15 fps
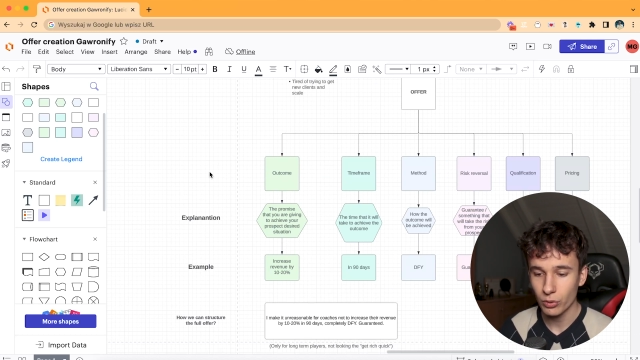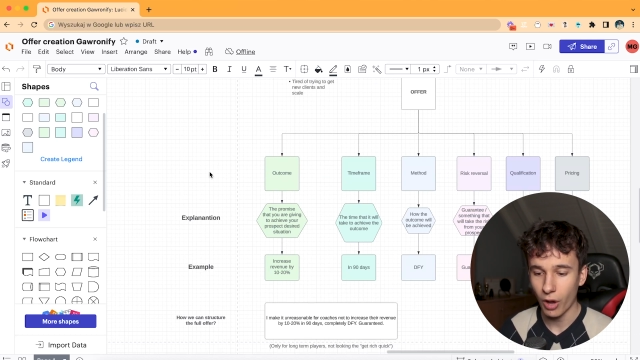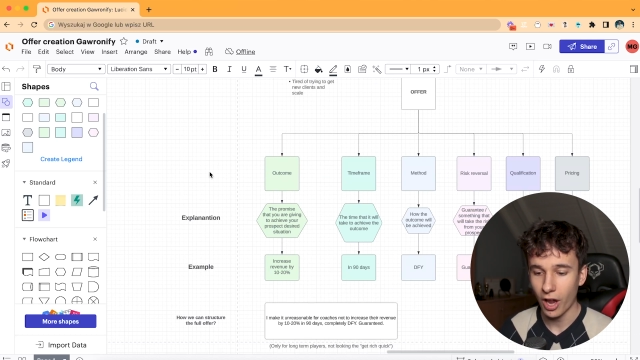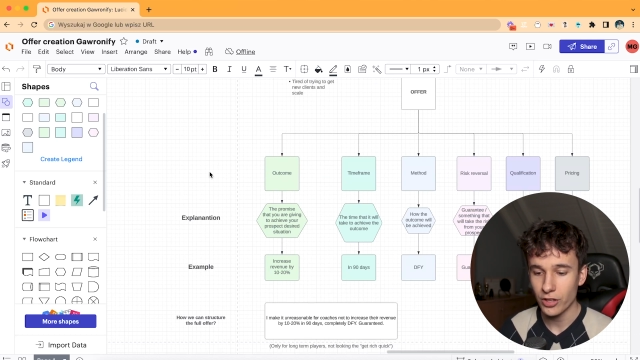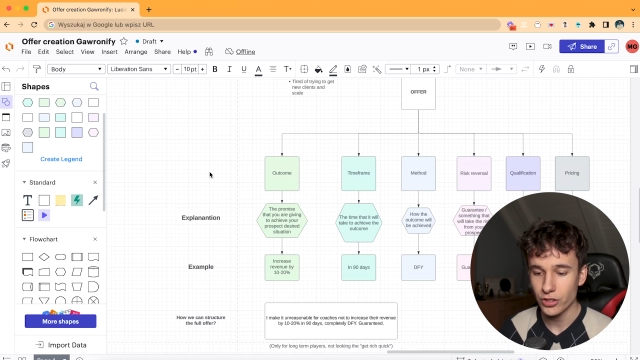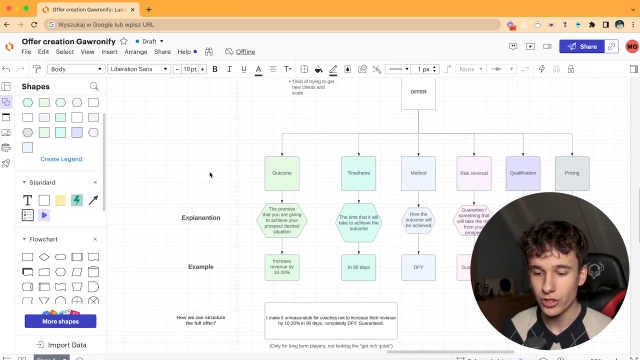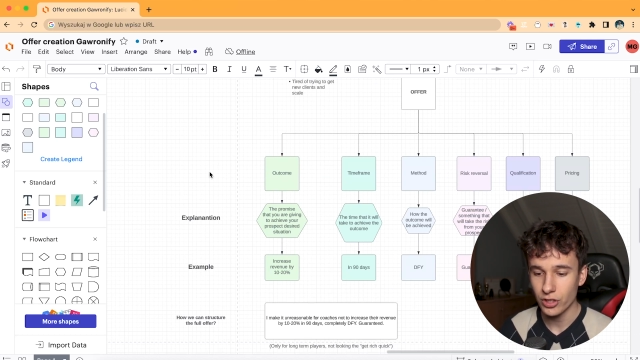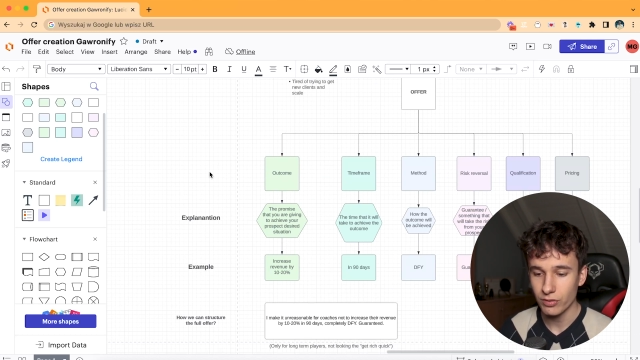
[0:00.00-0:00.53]
to
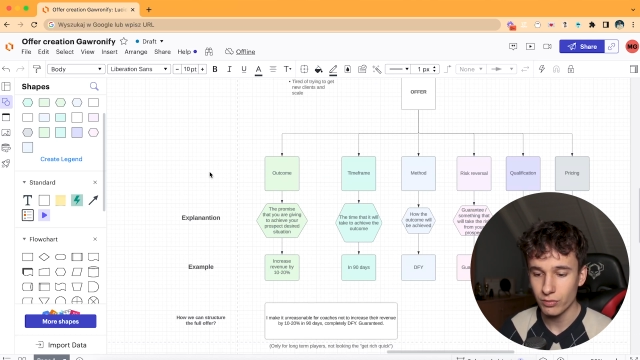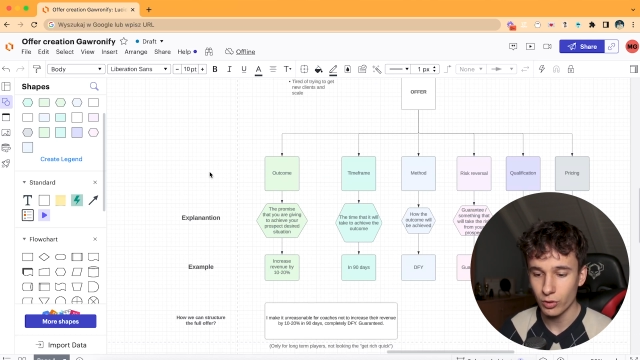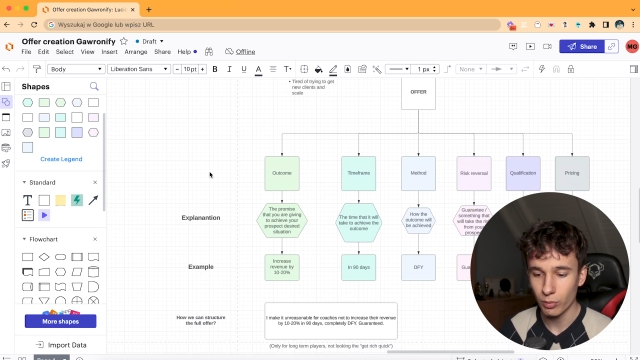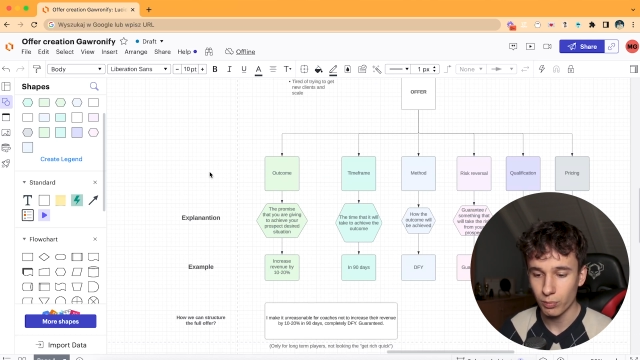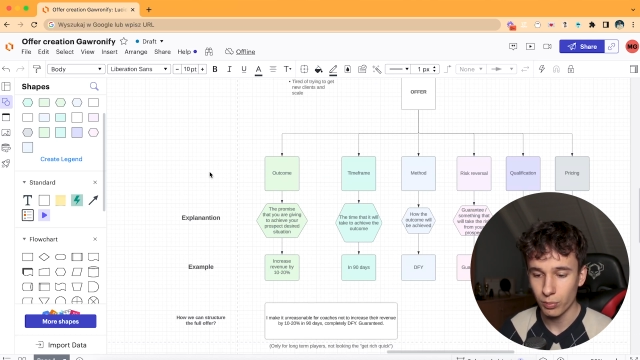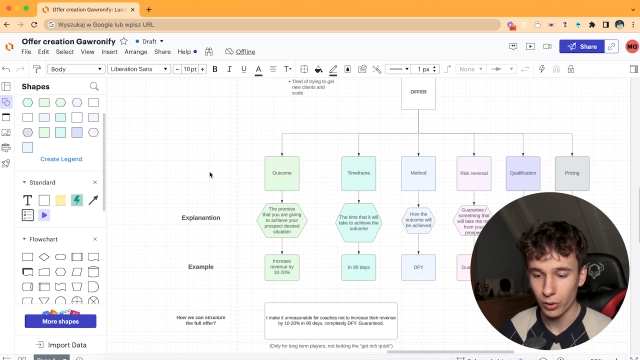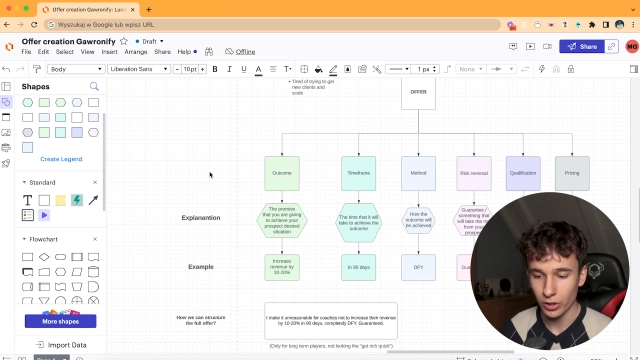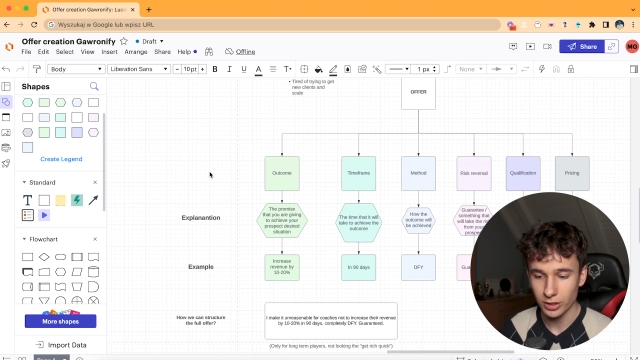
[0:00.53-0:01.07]
achieve your
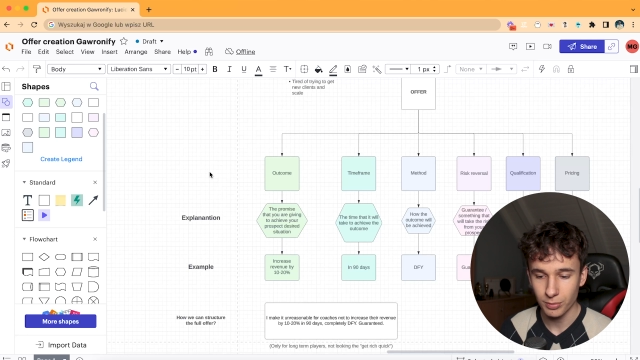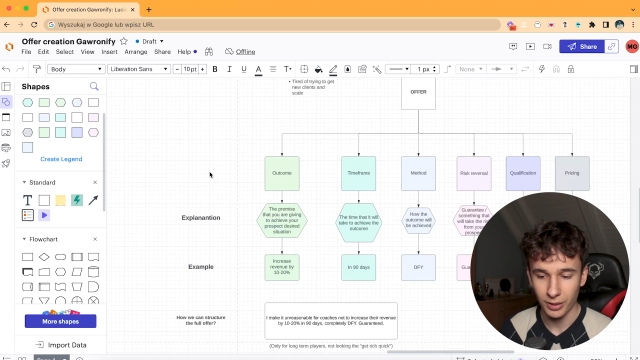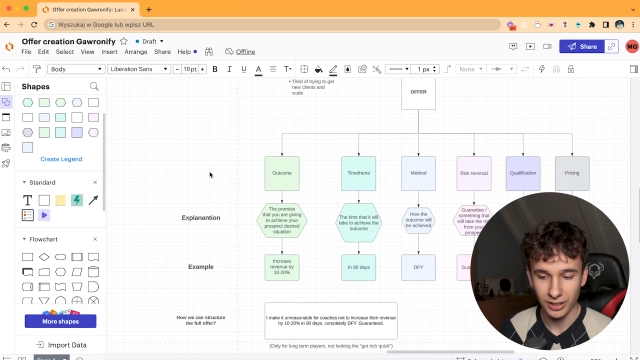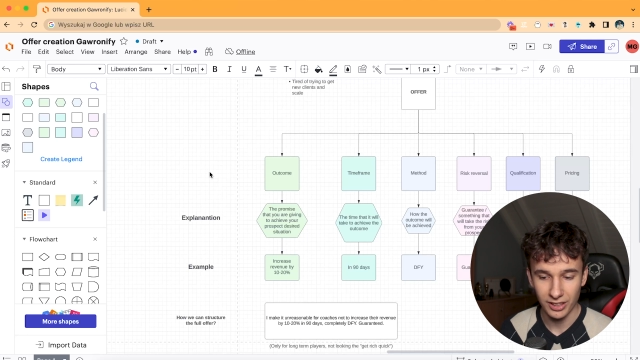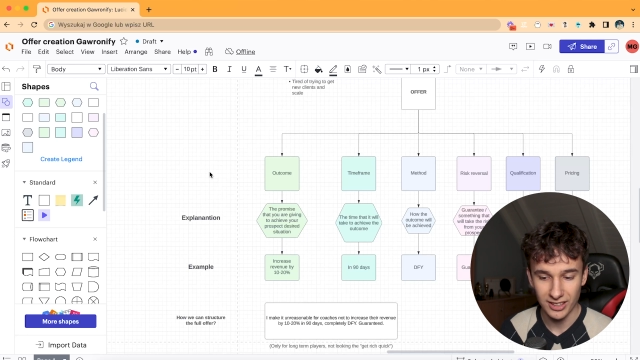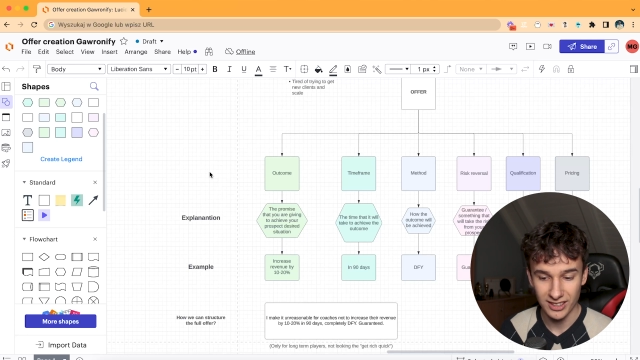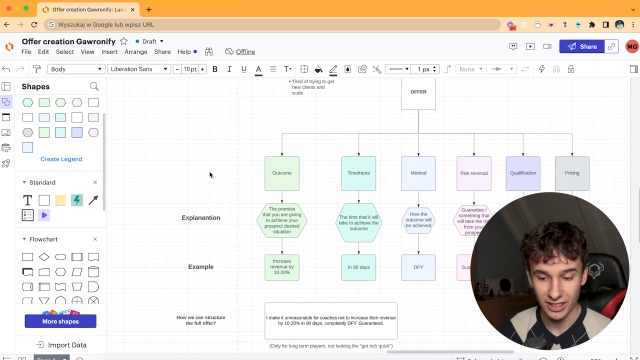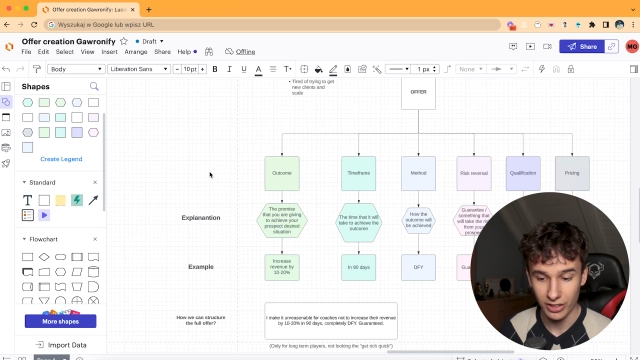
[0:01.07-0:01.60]

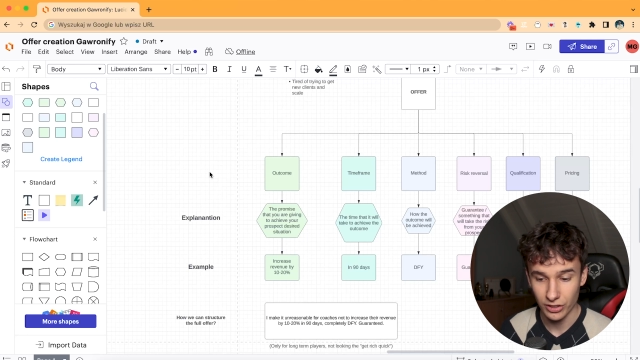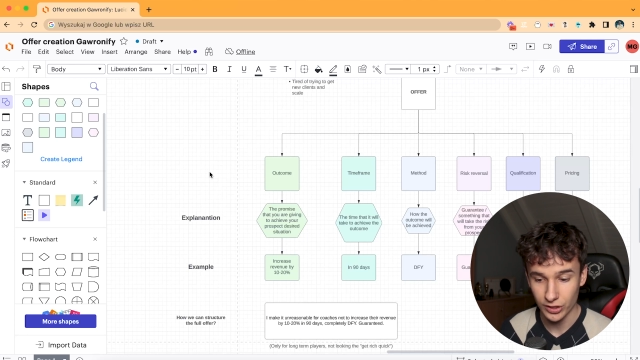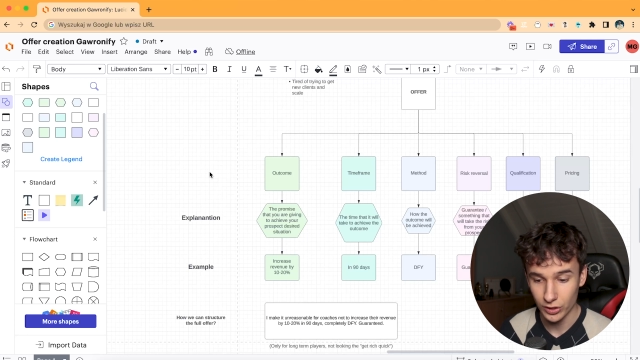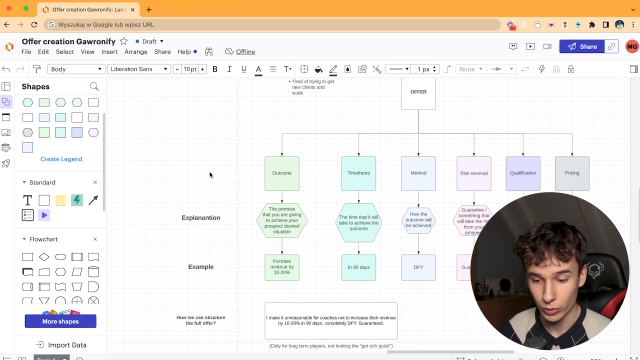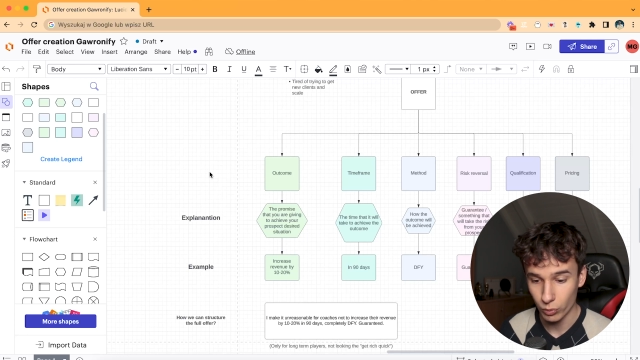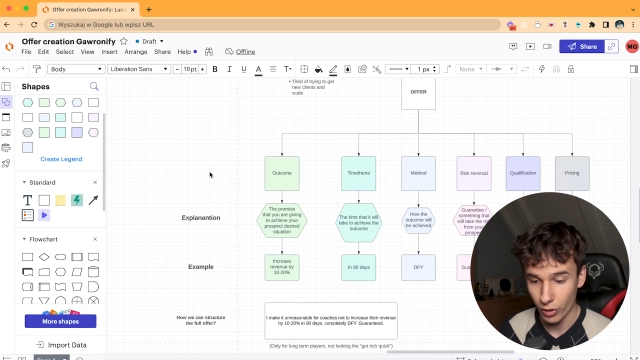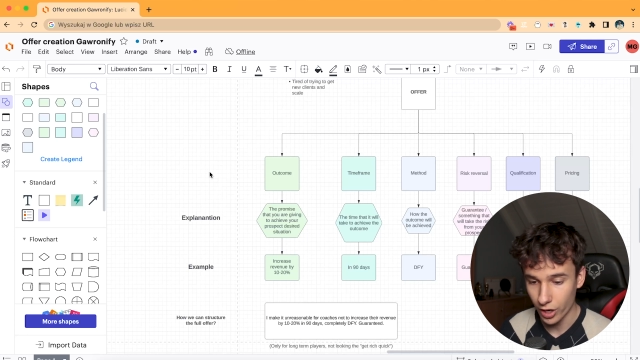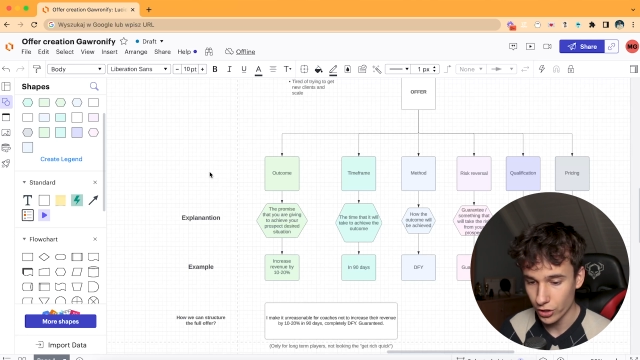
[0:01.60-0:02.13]
prospect desired
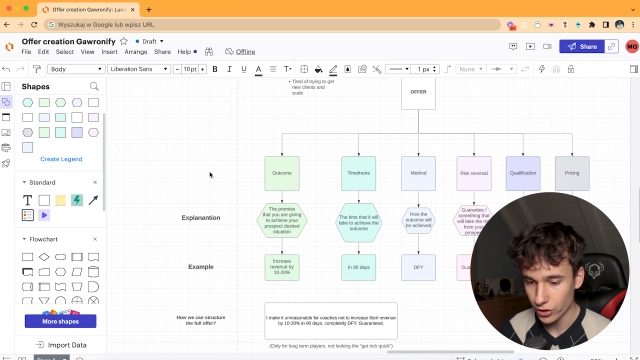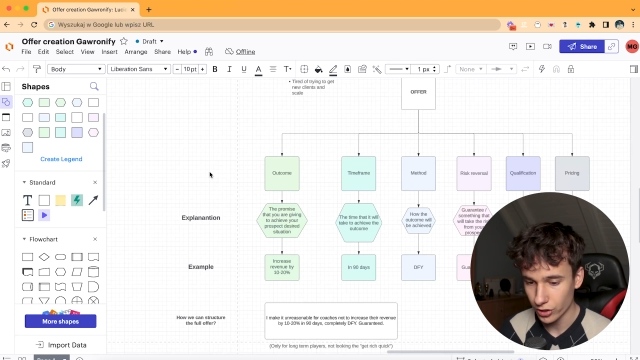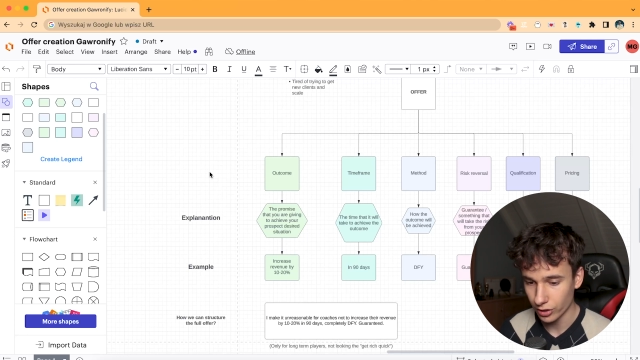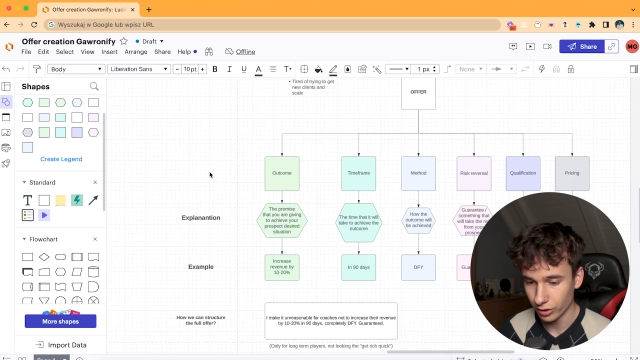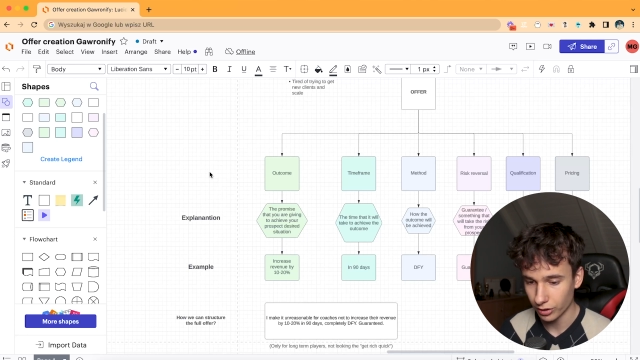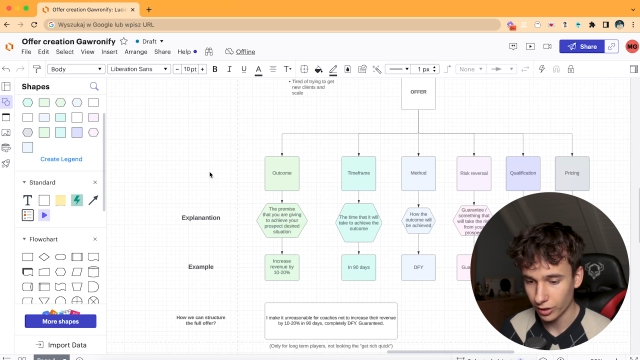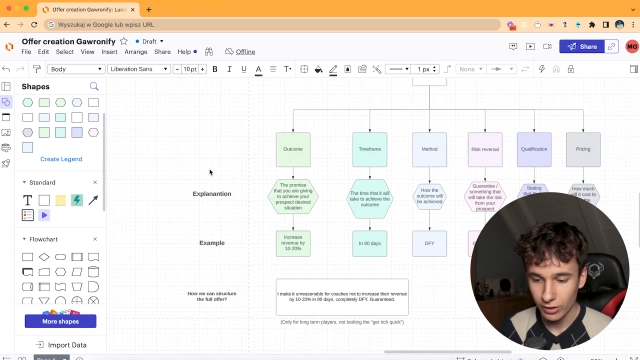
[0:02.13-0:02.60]
situation.